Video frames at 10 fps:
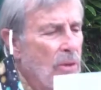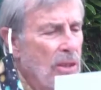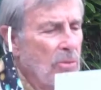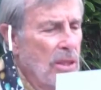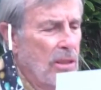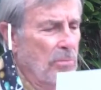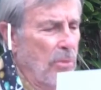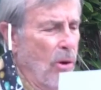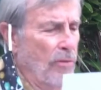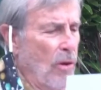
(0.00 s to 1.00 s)
I wonder what the
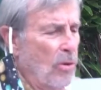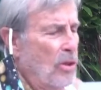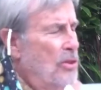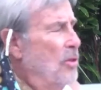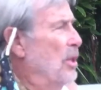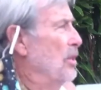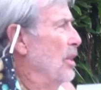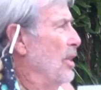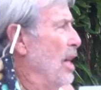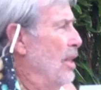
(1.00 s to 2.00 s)
poor folk are doing
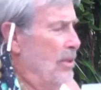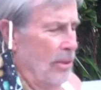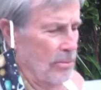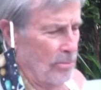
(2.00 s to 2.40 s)
tonight.